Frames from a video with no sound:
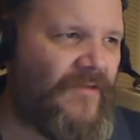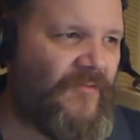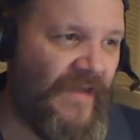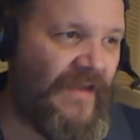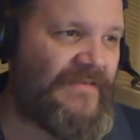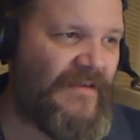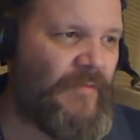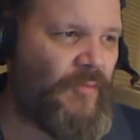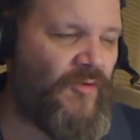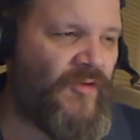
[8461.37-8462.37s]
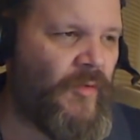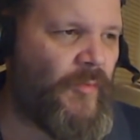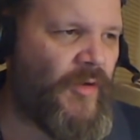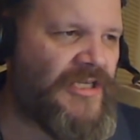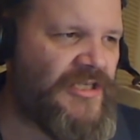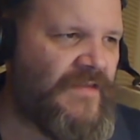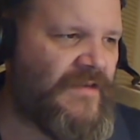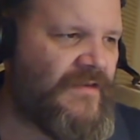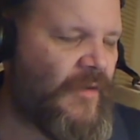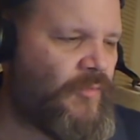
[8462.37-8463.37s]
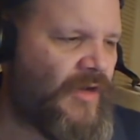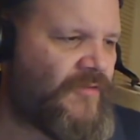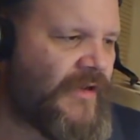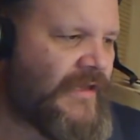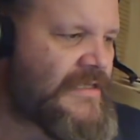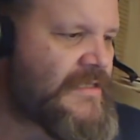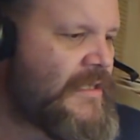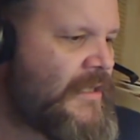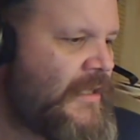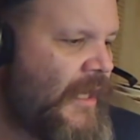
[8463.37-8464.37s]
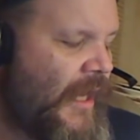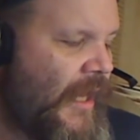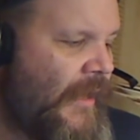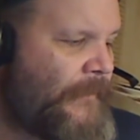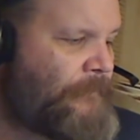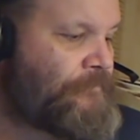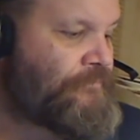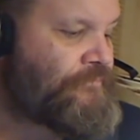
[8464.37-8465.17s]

fans have been proven more prescient than Tom Brevoort has. And